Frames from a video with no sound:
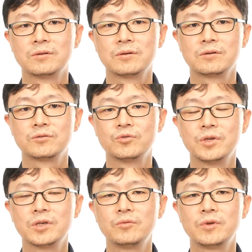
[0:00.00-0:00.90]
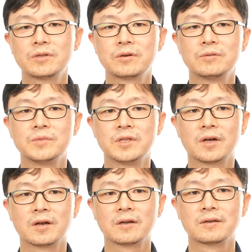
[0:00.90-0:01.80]
to process data with
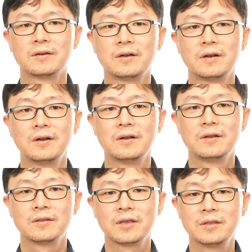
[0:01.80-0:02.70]
low latency.